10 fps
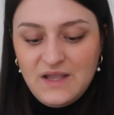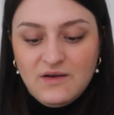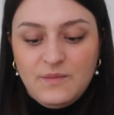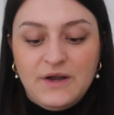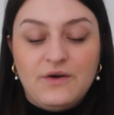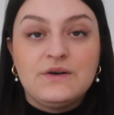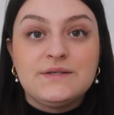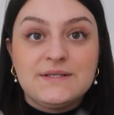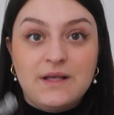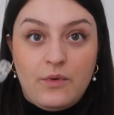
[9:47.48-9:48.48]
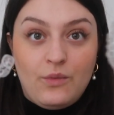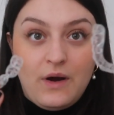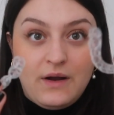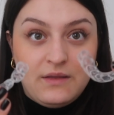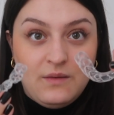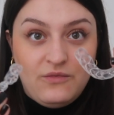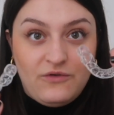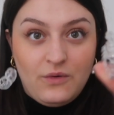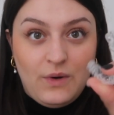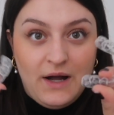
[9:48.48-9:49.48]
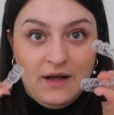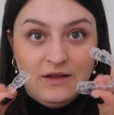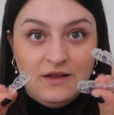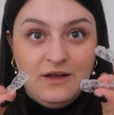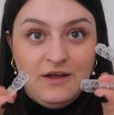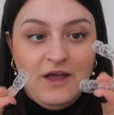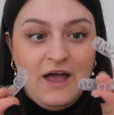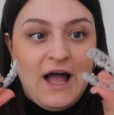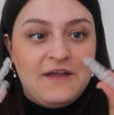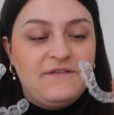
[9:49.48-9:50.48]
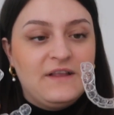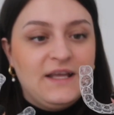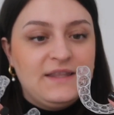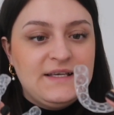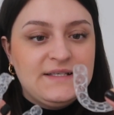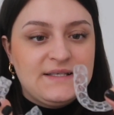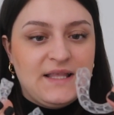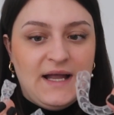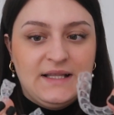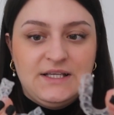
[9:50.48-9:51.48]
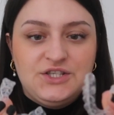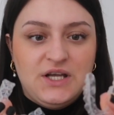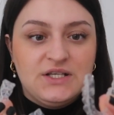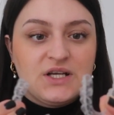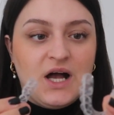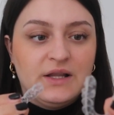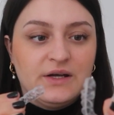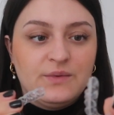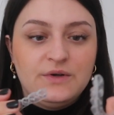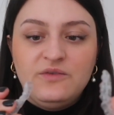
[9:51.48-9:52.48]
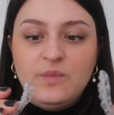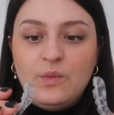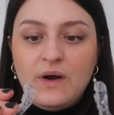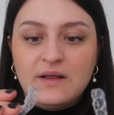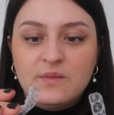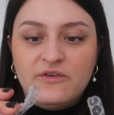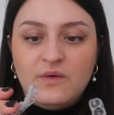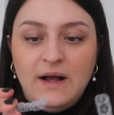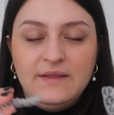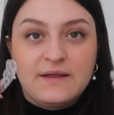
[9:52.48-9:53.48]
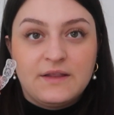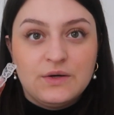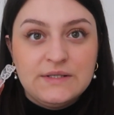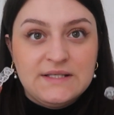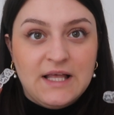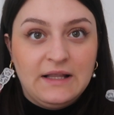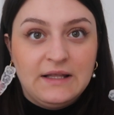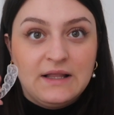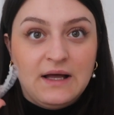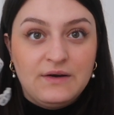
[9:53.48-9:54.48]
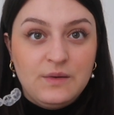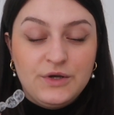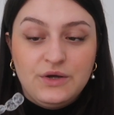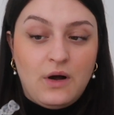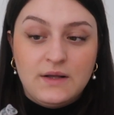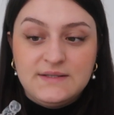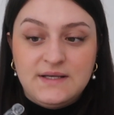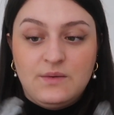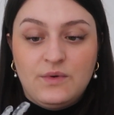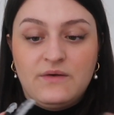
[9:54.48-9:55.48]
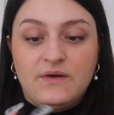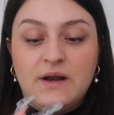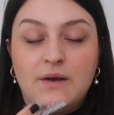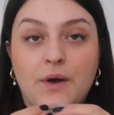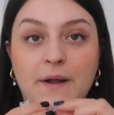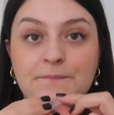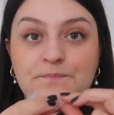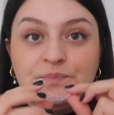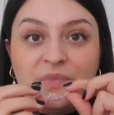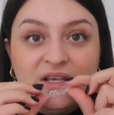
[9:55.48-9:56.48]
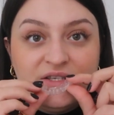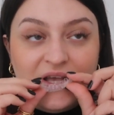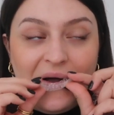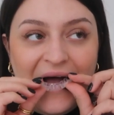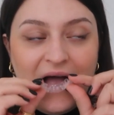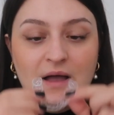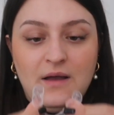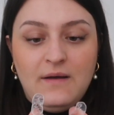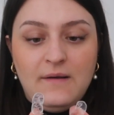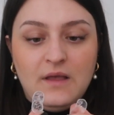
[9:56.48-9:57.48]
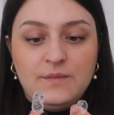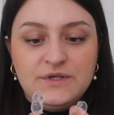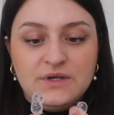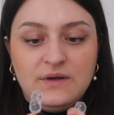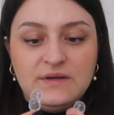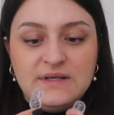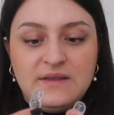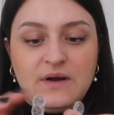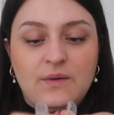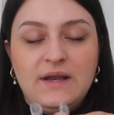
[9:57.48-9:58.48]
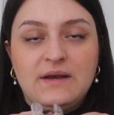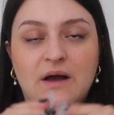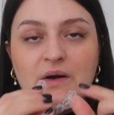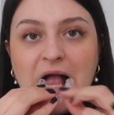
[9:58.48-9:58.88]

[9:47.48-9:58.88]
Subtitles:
They're a bit gross because I've been wearing them for a while. I feel like they slightly change color when you've been wearing them for a while. Like they go slightly cloudy, but you can't see them when they're in anyway. So let me show you. Is that the right way? No.